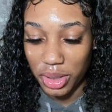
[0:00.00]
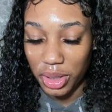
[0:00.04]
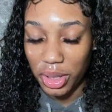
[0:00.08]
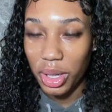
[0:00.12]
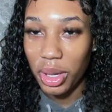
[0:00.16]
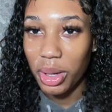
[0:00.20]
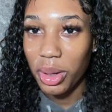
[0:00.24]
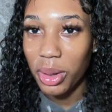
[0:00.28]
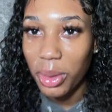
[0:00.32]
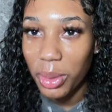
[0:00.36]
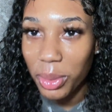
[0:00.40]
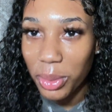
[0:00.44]

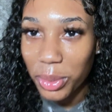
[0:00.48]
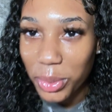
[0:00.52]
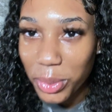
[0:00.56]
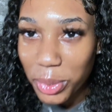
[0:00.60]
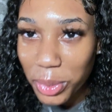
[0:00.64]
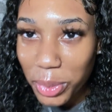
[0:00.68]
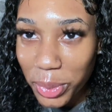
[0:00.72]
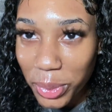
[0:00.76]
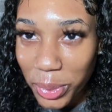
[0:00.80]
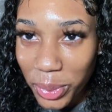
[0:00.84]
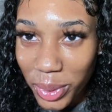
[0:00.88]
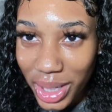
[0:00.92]

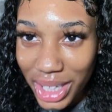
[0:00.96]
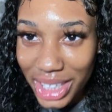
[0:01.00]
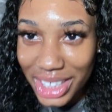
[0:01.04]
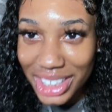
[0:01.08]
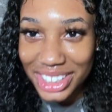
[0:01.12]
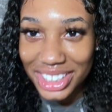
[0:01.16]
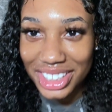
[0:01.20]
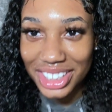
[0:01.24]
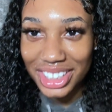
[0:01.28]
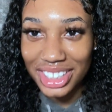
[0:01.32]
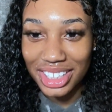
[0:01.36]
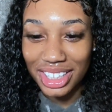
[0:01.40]
Oh,
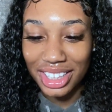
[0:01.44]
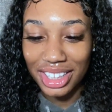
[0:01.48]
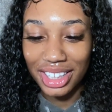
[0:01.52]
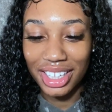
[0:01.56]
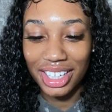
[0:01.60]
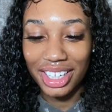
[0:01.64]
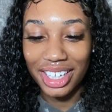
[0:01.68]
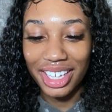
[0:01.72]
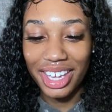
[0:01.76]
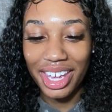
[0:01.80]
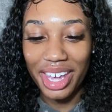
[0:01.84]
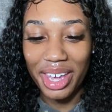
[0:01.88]

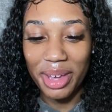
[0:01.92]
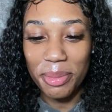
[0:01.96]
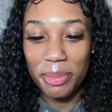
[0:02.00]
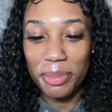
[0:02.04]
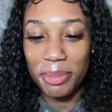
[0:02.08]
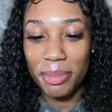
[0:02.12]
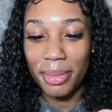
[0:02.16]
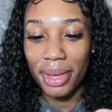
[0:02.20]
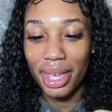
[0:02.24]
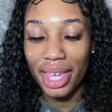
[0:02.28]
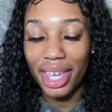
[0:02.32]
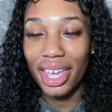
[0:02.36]
look at
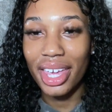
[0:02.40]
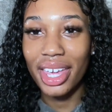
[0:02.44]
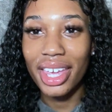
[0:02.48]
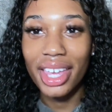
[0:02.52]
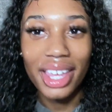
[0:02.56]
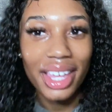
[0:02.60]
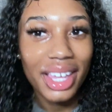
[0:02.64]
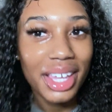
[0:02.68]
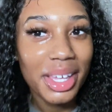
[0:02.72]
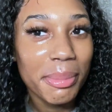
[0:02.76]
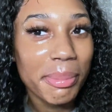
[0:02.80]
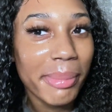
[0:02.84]

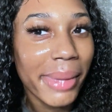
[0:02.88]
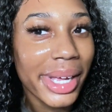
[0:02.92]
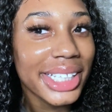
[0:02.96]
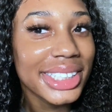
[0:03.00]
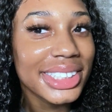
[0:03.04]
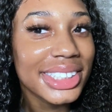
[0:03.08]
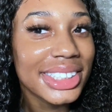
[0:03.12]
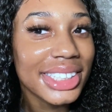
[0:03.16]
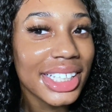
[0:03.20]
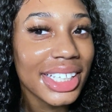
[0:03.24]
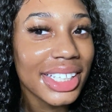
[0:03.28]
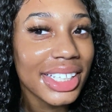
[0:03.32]
me. My
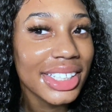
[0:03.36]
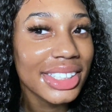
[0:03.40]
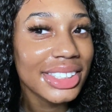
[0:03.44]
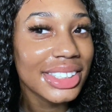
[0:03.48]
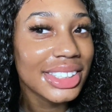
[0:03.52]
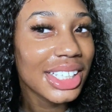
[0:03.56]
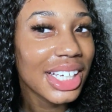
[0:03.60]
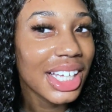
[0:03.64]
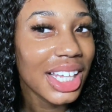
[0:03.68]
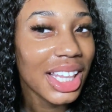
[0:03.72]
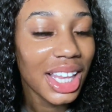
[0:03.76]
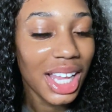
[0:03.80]
skin
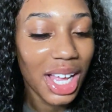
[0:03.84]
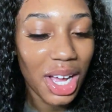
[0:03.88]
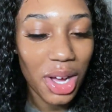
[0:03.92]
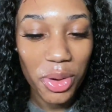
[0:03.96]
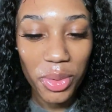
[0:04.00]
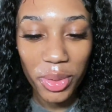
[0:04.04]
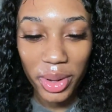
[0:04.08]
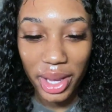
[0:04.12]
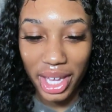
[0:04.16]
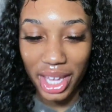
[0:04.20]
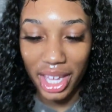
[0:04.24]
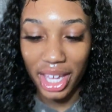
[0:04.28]
is
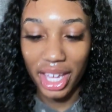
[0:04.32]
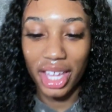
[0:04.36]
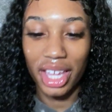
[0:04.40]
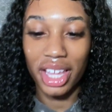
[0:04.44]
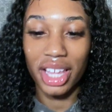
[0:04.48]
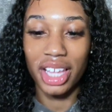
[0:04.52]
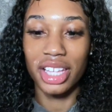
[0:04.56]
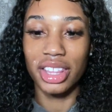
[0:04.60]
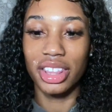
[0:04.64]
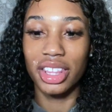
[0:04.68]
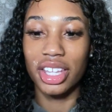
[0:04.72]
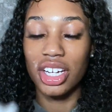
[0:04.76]
glowing.